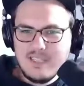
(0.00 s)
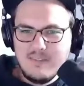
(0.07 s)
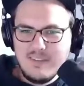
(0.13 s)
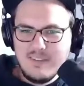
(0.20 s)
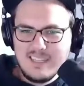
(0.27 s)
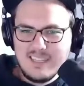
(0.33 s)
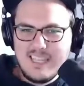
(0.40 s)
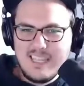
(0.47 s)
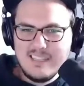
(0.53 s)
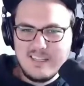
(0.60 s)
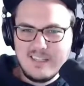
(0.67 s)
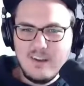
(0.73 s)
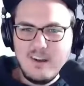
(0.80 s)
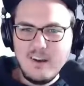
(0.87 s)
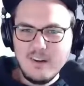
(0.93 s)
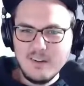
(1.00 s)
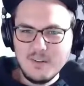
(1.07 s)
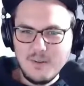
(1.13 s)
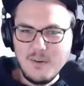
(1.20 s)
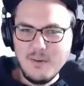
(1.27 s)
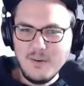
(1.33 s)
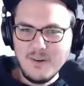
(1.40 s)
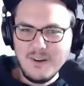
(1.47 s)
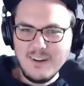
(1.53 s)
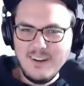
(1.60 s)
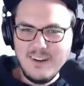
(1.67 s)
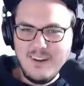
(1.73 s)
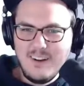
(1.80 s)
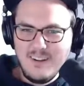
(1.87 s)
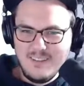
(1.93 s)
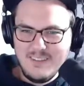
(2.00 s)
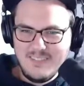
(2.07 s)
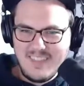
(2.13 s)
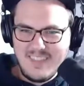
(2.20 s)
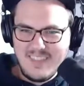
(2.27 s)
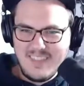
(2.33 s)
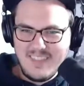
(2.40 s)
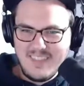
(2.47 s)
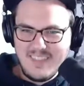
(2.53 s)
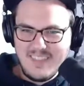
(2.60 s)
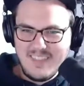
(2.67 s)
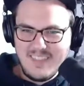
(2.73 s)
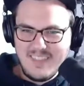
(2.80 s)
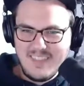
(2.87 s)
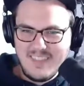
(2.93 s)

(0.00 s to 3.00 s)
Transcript: chess and stuff like that. It's like hardcore, all of that.